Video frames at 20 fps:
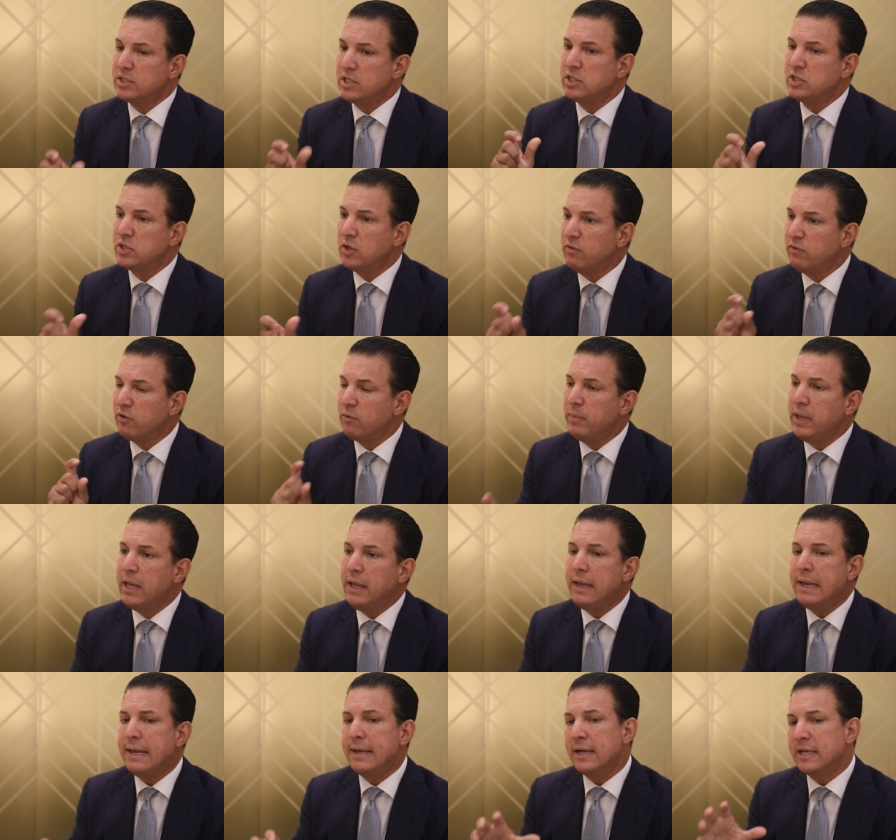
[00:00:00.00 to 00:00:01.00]
And so for
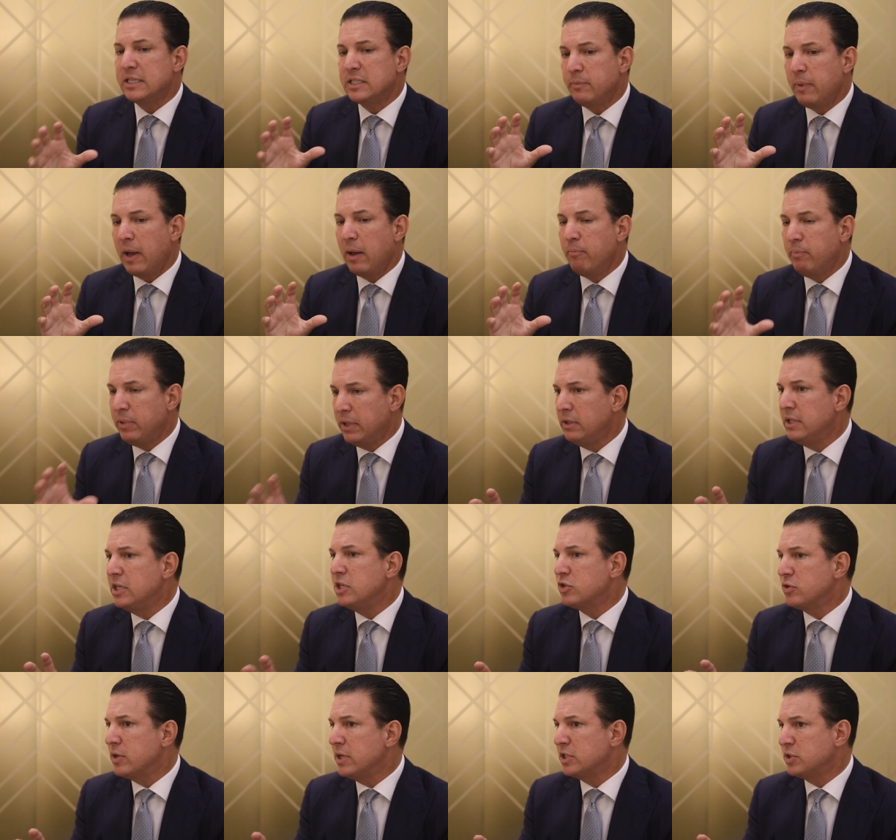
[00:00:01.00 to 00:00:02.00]
me, it's about building
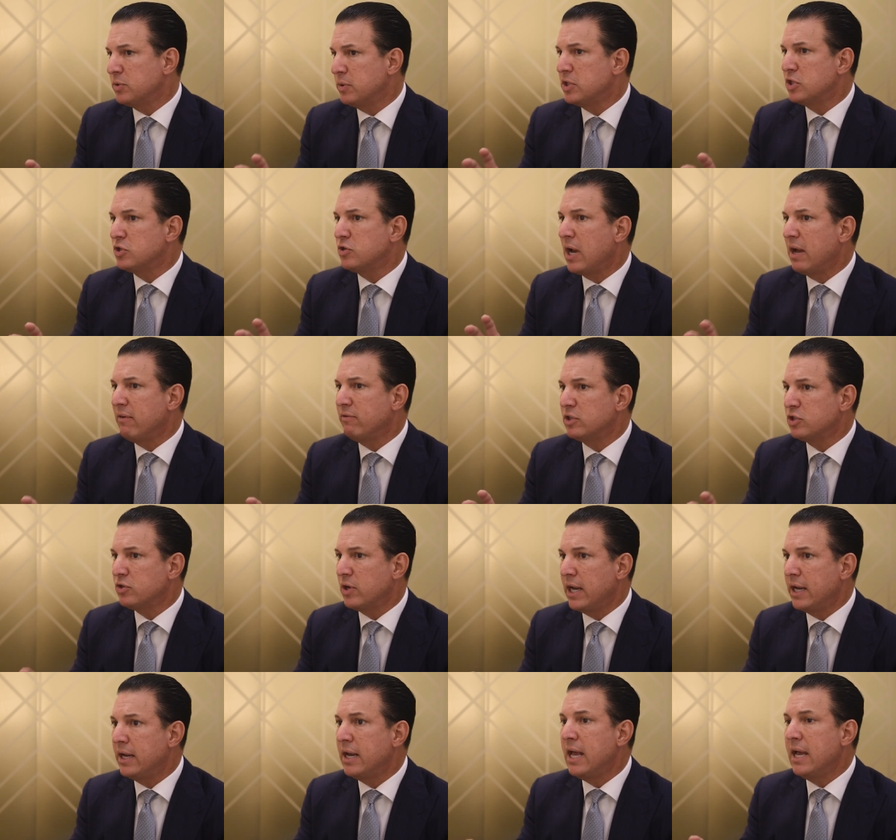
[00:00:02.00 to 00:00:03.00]
trust with the travel
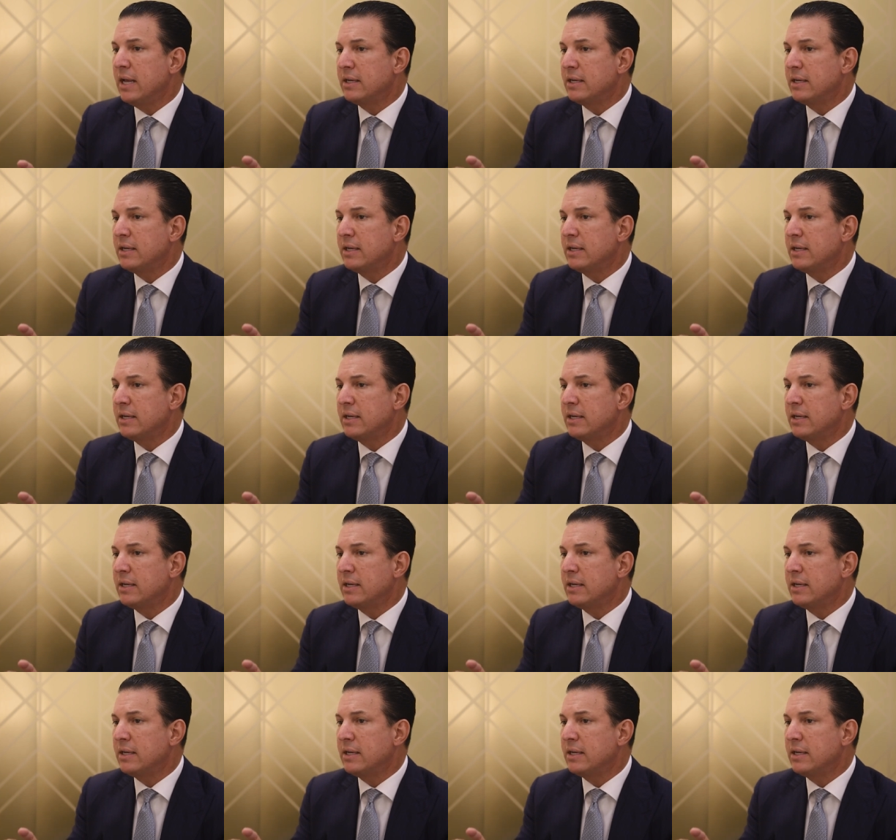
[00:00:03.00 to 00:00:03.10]
trade,